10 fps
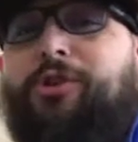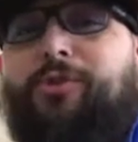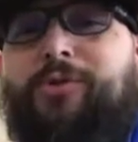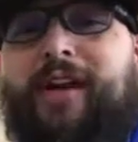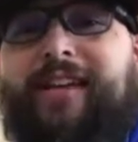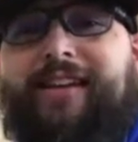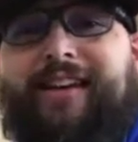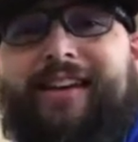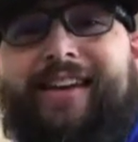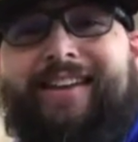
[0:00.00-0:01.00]
you that
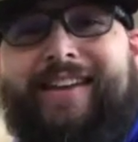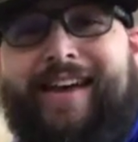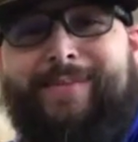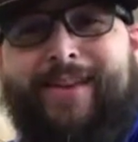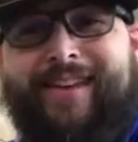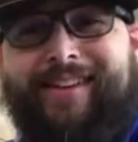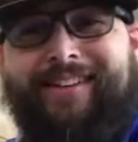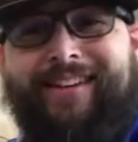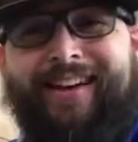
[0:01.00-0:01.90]
it came in,